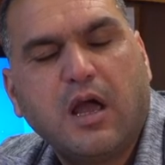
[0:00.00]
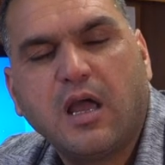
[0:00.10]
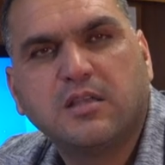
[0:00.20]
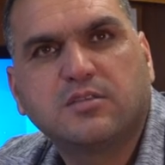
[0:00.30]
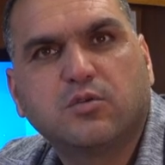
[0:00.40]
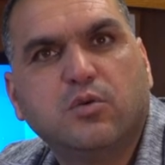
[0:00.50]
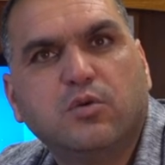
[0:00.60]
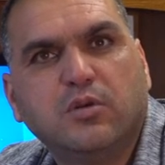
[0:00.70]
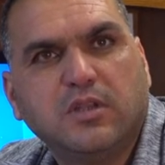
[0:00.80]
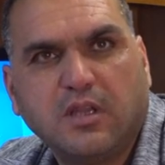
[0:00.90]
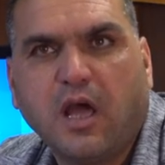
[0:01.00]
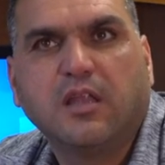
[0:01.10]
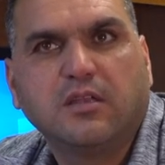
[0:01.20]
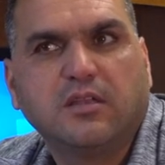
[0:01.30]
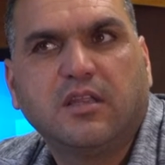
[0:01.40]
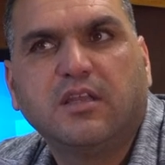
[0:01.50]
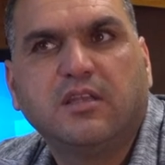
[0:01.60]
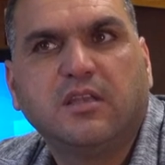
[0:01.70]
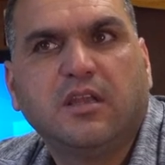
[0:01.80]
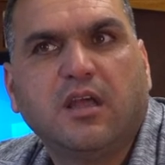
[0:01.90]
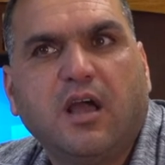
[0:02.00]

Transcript: high school, and then.